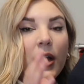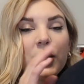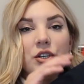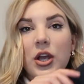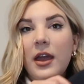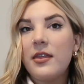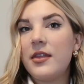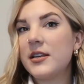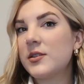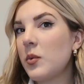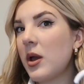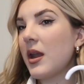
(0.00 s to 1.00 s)
I'm gonna try
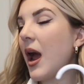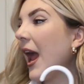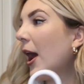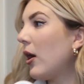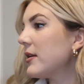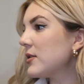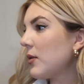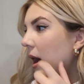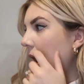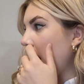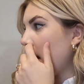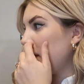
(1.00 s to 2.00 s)
this one. I also
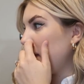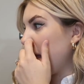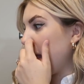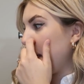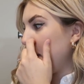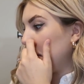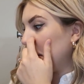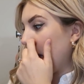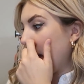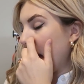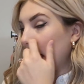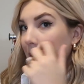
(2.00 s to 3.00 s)
have a
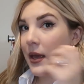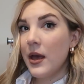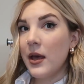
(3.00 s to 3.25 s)
black